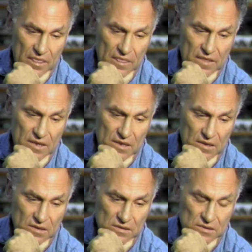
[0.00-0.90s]

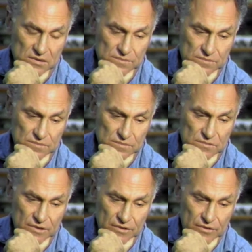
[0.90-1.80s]
the um,
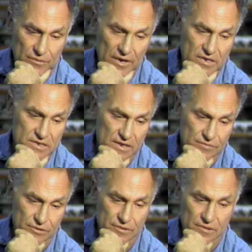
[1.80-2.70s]
greatest
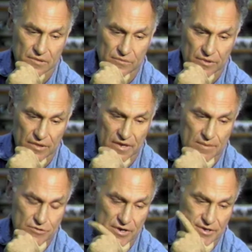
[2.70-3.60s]
effort with the
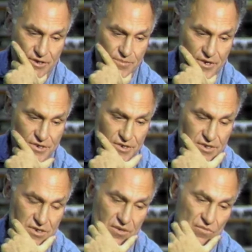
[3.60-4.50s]
abstract
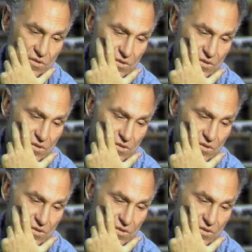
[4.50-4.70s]
expressionists and